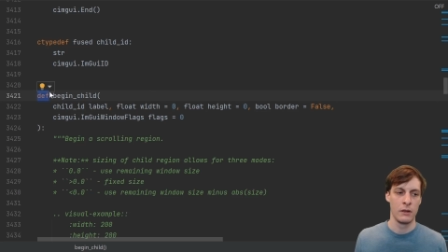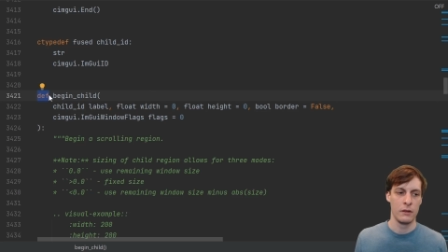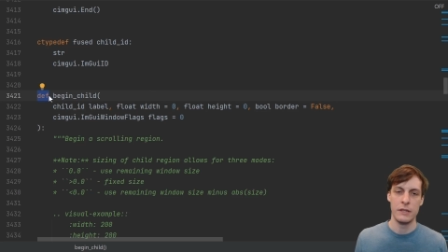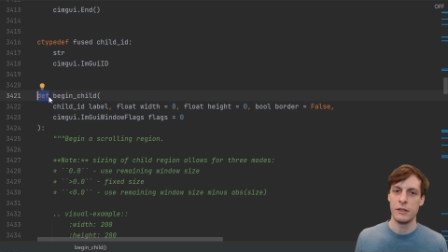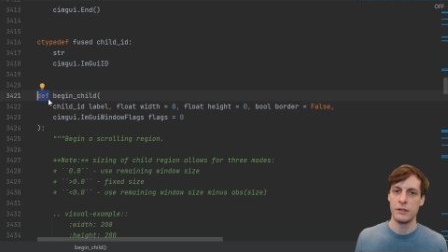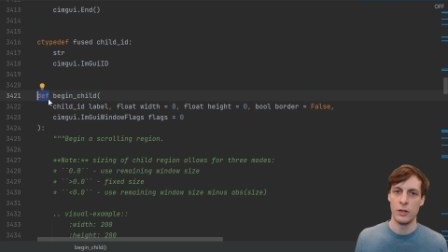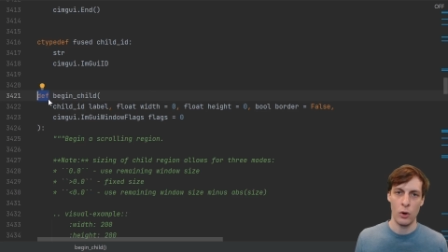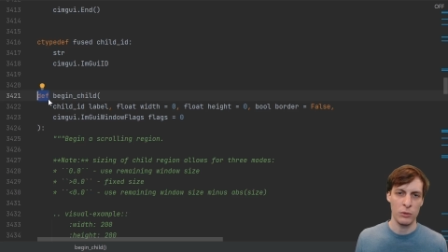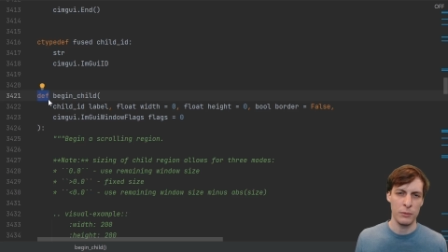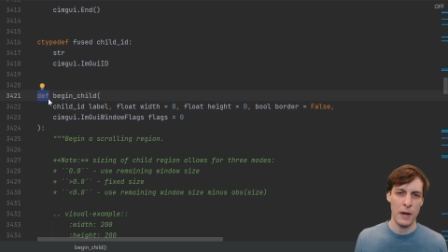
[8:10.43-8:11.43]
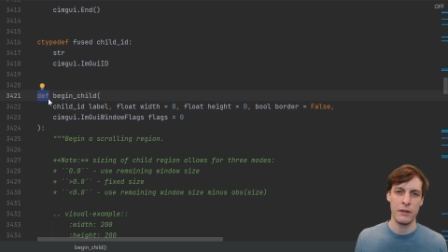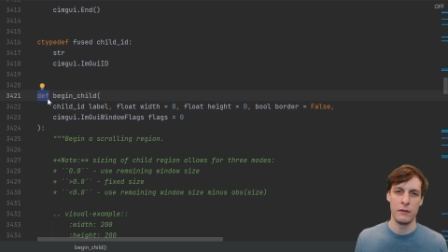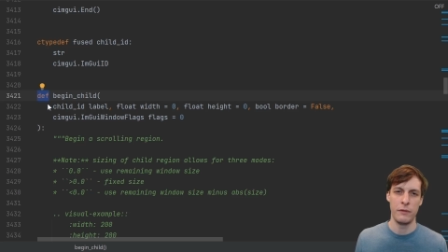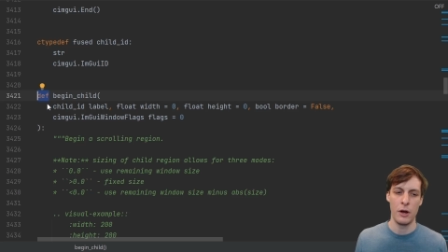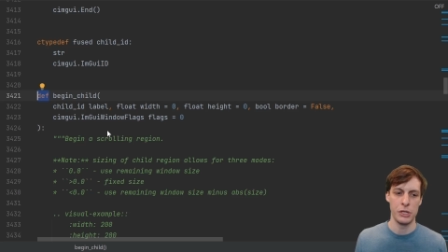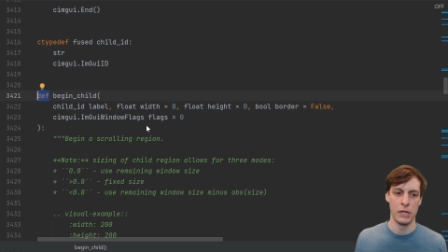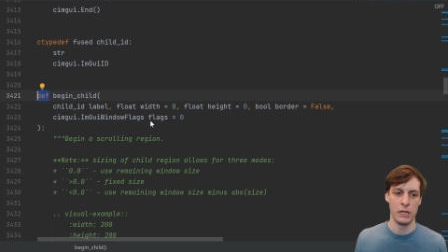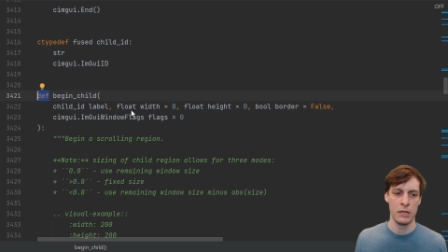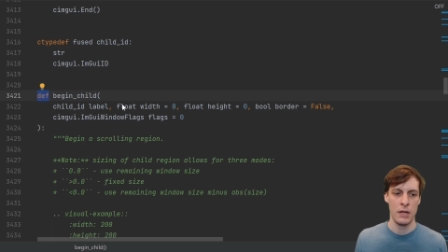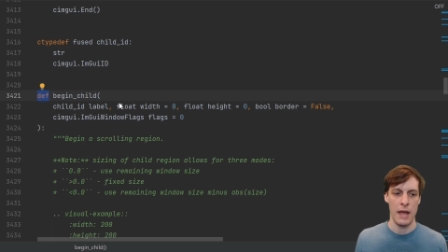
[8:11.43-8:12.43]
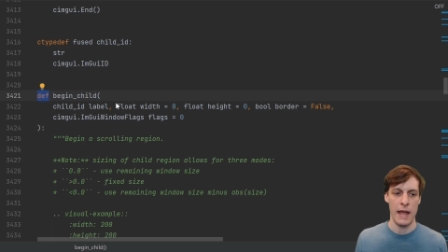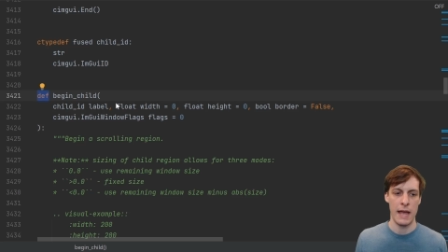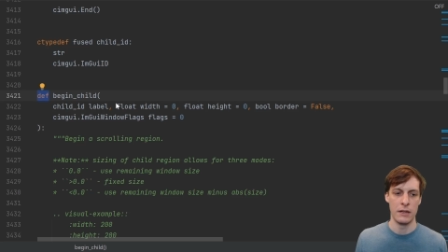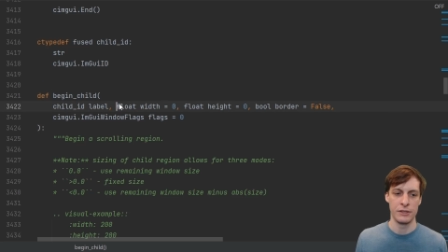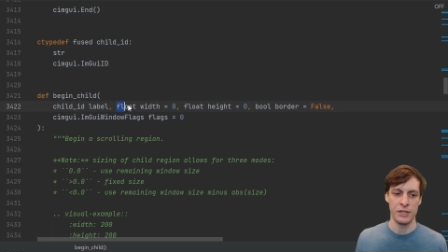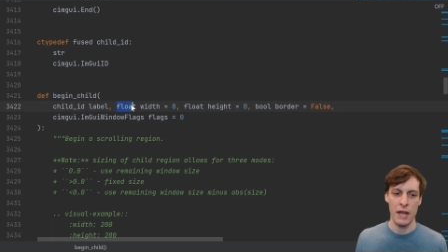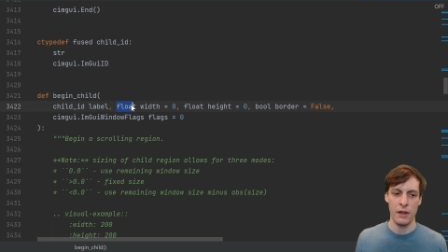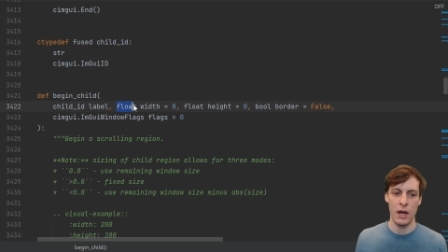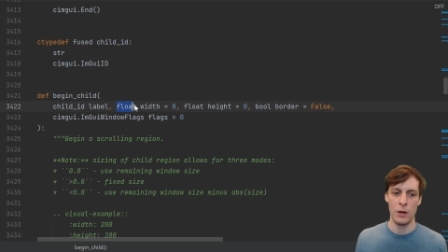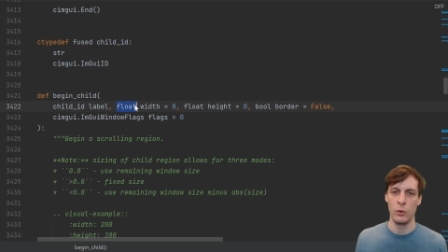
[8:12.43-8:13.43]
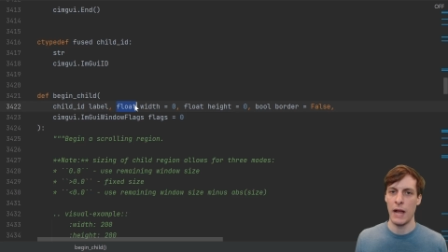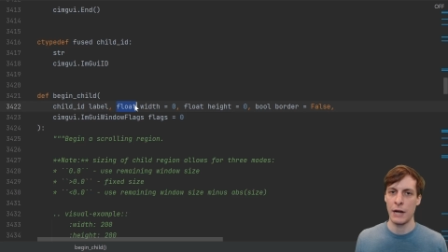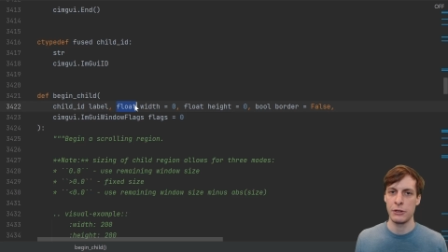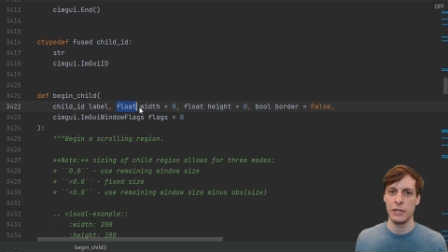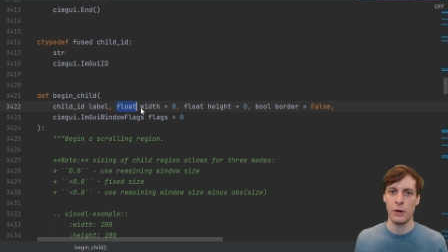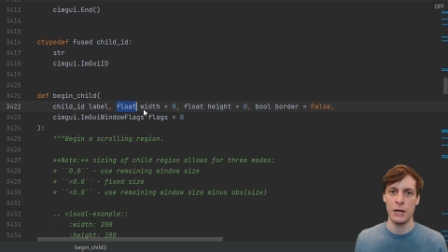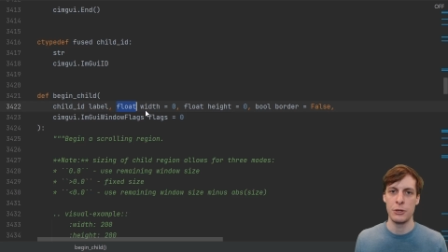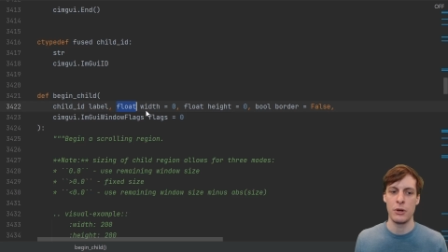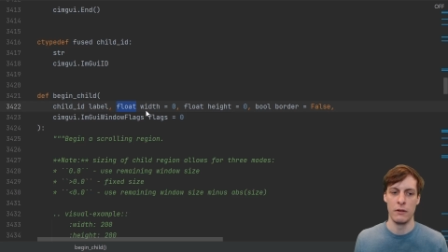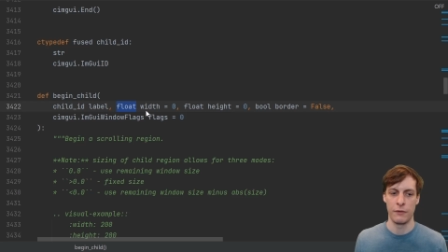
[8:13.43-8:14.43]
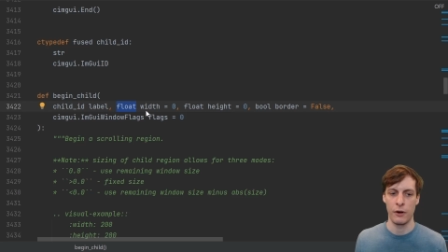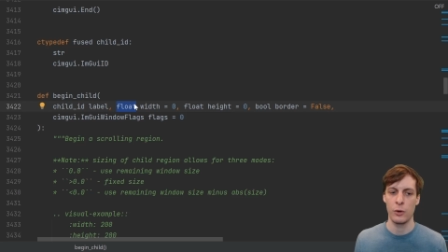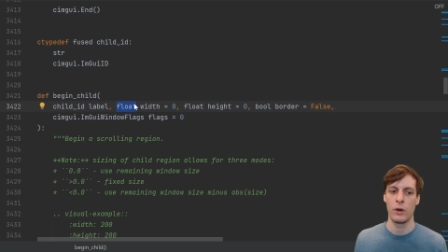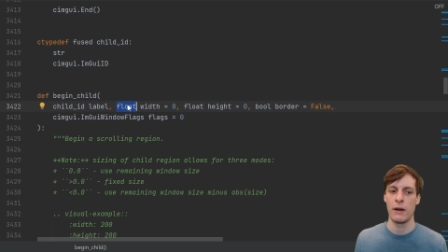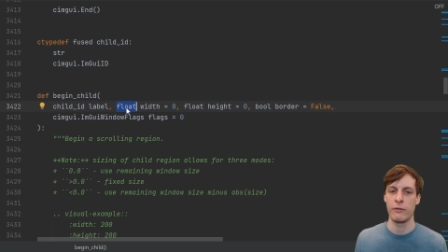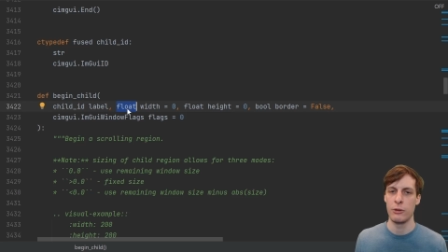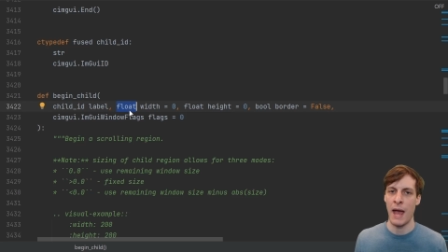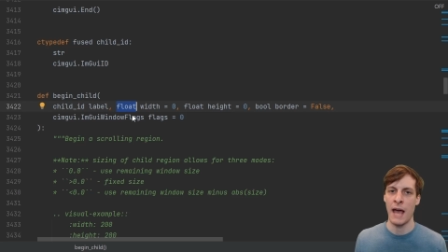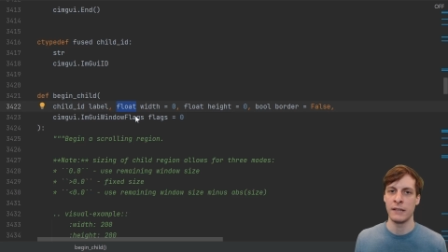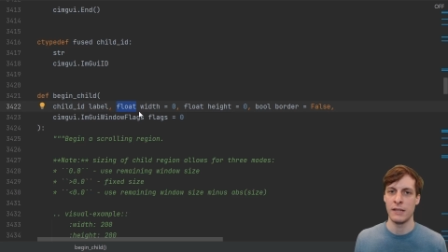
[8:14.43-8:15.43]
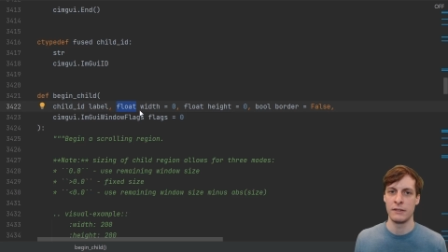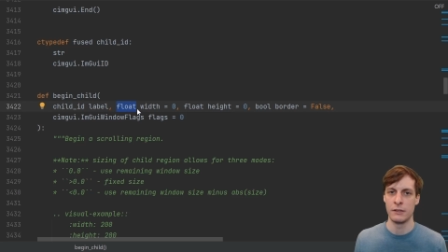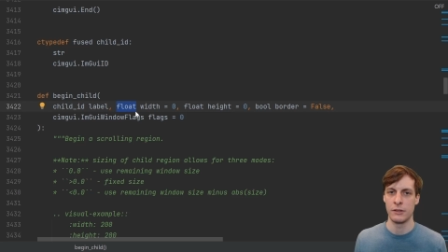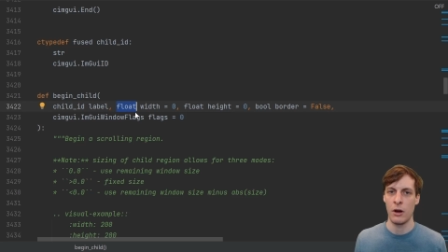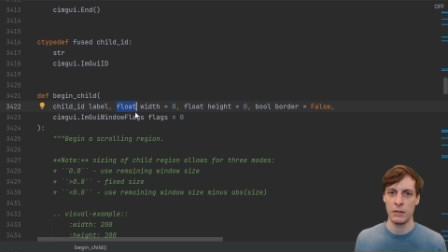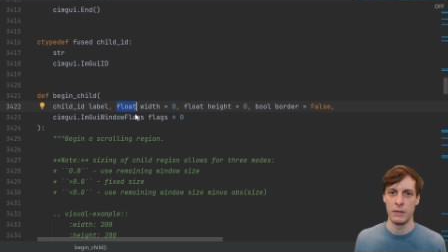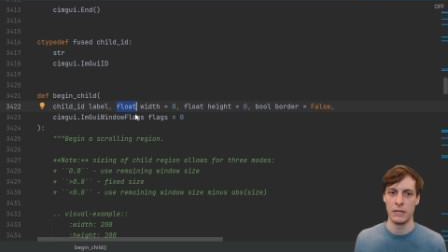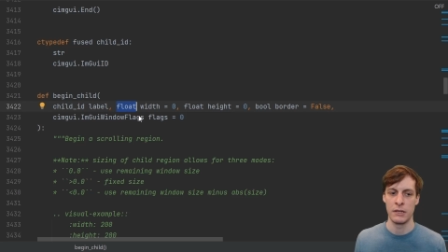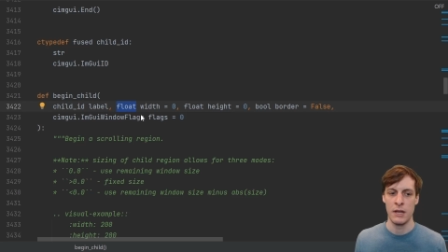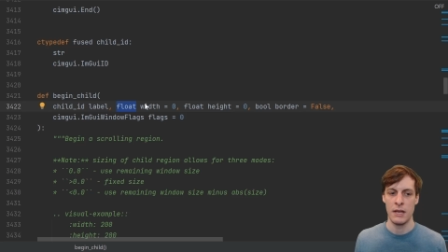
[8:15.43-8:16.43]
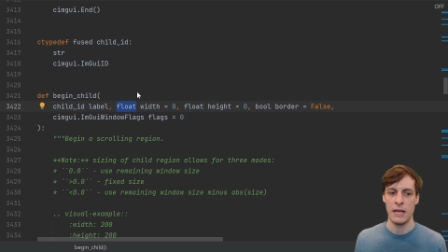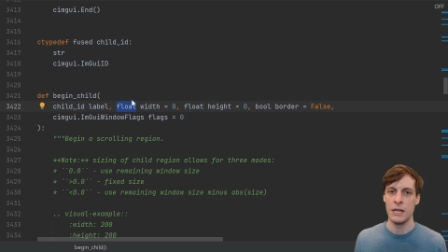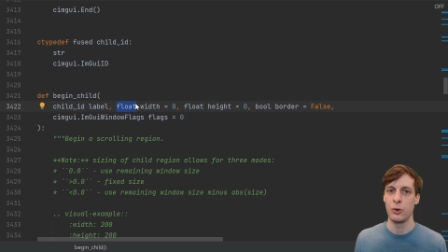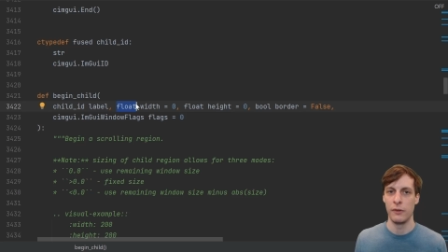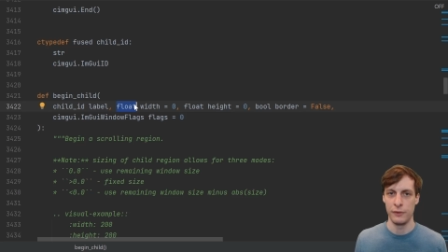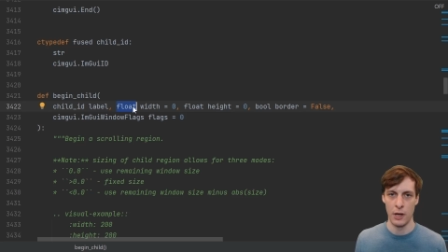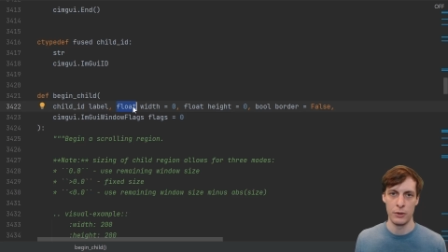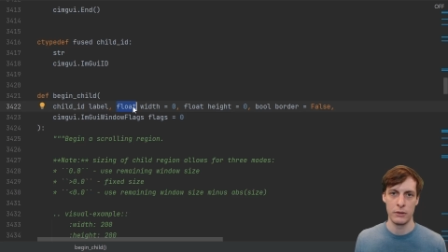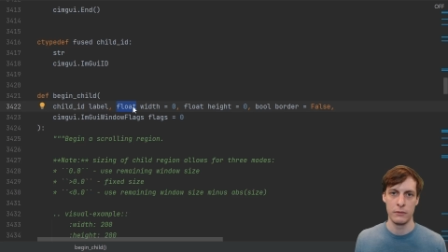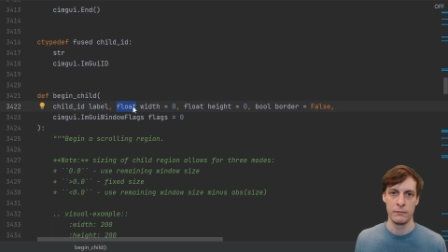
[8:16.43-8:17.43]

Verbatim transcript: This is a normal Python function, and Cython will actually try to convert whatever you pass as this argument into a float.